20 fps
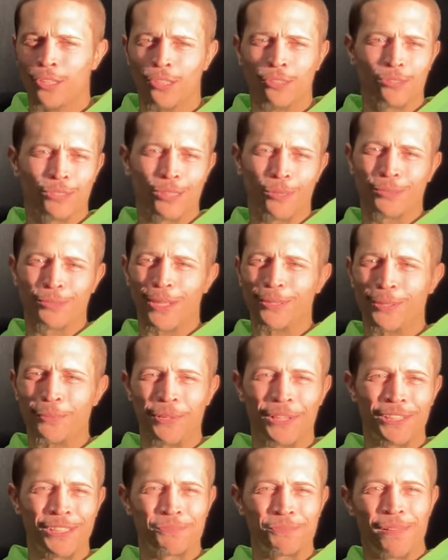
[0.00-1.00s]
sometimes I'll be on
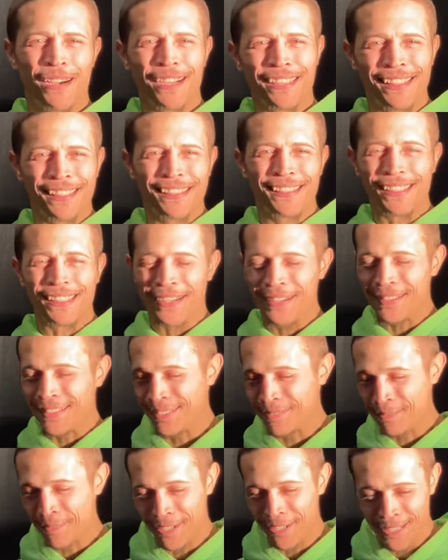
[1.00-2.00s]
the spot, can't think of everything, but